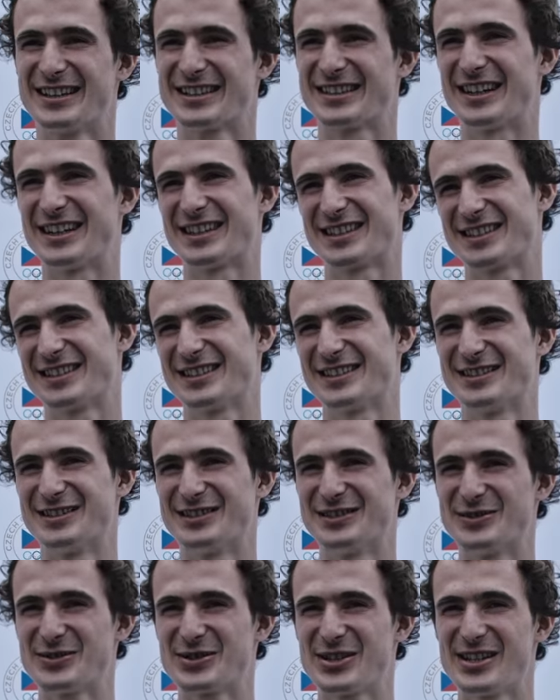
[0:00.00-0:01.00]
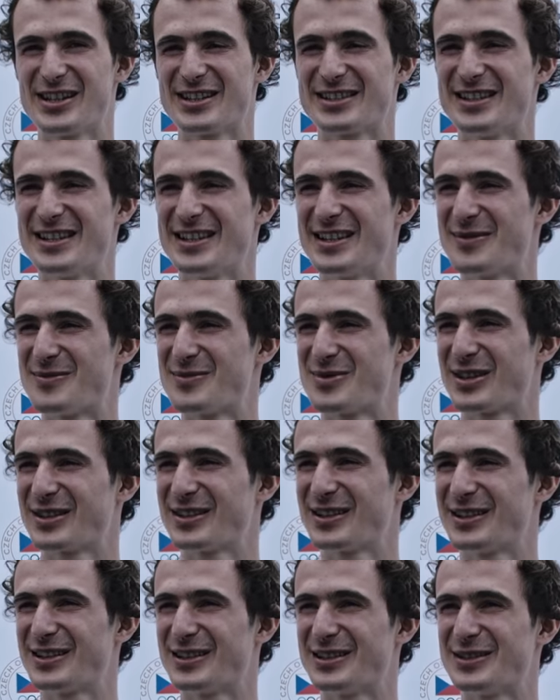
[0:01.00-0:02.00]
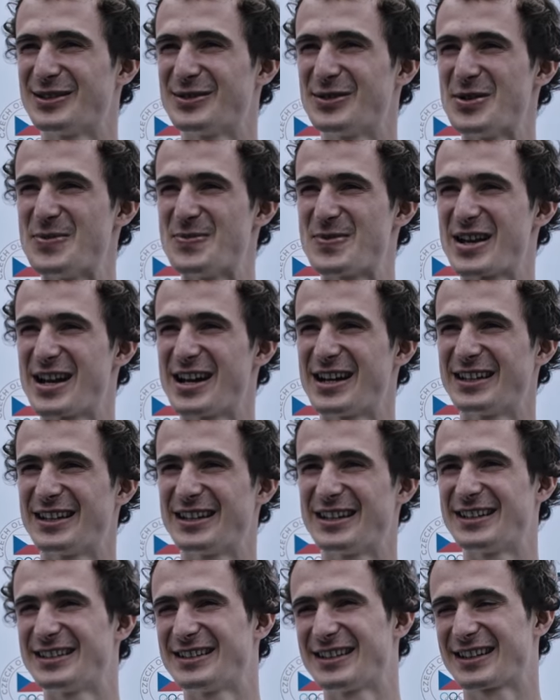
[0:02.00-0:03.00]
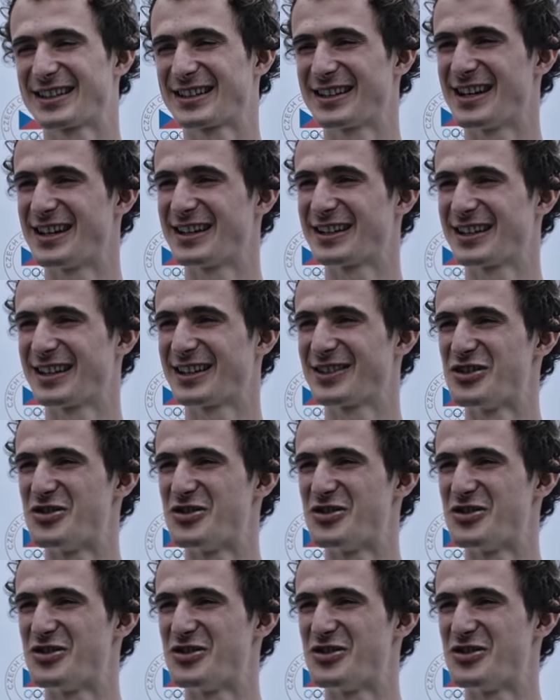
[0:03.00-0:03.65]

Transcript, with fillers: the external pressure from the others, family,